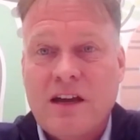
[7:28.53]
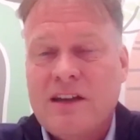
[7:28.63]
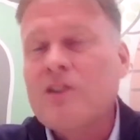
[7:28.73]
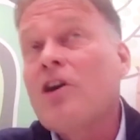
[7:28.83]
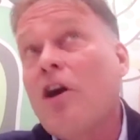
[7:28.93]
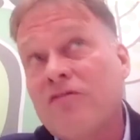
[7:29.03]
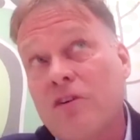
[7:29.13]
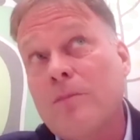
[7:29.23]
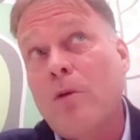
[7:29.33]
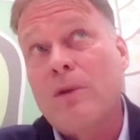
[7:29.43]
Not half of
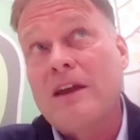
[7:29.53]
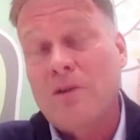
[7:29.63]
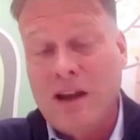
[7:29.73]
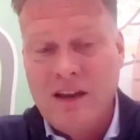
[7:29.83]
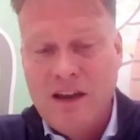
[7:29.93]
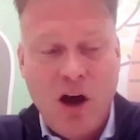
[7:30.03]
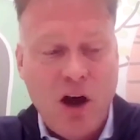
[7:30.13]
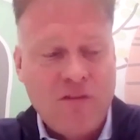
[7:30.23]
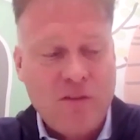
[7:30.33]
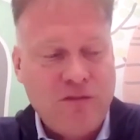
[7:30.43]
the population, well,
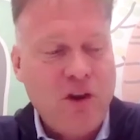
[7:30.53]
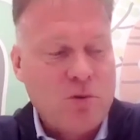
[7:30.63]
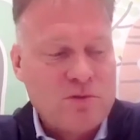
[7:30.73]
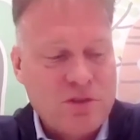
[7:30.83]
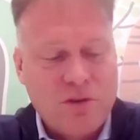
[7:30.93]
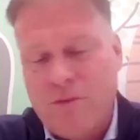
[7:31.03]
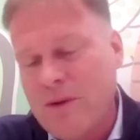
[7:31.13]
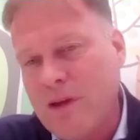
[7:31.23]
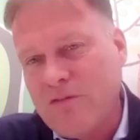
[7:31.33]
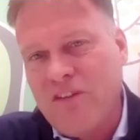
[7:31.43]
half of the phones, sort of
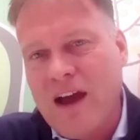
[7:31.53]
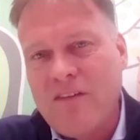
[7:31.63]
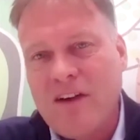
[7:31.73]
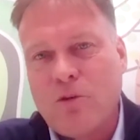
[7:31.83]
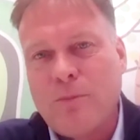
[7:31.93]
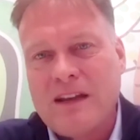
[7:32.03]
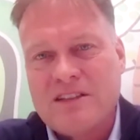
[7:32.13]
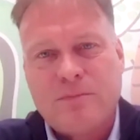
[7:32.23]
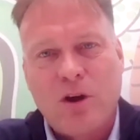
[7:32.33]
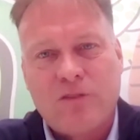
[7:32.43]
about 500 million
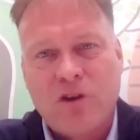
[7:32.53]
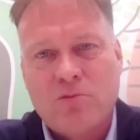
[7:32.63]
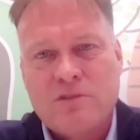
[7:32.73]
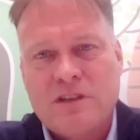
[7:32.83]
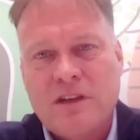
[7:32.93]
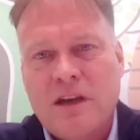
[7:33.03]
smartphones,